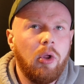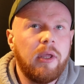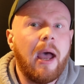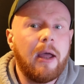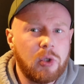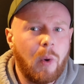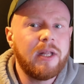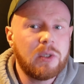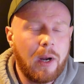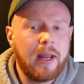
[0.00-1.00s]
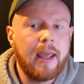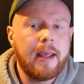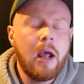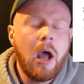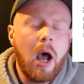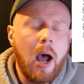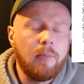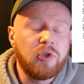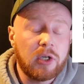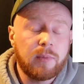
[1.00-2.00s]
Yeah, 2020,
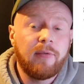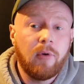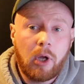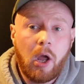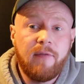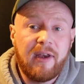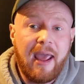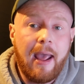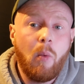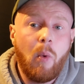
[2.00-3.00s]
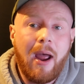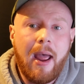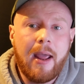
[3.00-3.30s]
just before COVID hit, where